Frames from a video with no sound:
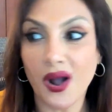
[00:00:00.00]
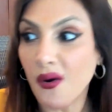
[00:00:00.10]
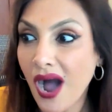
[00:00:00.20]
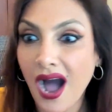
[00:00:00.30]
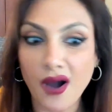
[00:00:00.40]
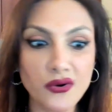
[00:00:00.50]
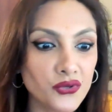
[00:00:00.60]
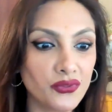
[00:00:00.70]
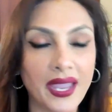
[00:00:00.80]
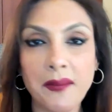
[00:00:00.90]
How
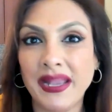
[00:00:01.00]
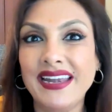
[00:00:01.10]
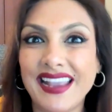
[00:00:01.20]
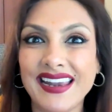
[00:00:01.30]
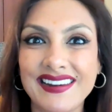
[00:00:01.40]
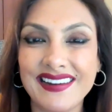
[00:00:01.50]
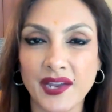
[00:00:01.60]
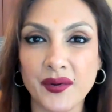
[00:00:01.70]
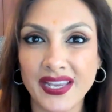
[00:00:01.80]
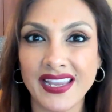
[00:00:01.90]
do they maintain
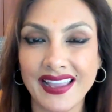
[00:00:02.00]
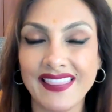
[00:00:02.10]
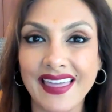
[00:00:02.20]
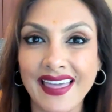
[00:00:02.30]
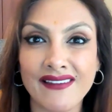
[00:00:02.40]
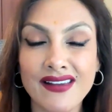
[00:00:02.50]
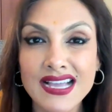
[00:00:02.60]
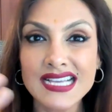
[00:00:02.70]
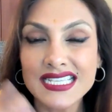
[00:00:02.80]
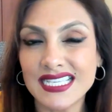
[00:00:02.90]
integrity in their
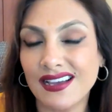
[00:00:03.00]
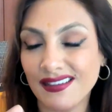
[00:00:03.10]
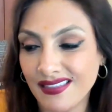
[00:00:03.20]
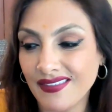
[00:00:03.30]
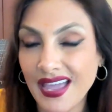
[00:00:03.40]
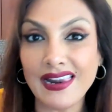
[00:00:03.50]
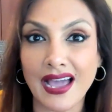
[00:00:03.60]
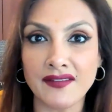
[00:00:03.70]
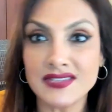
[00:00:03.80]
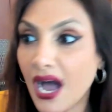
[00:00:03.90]
lives?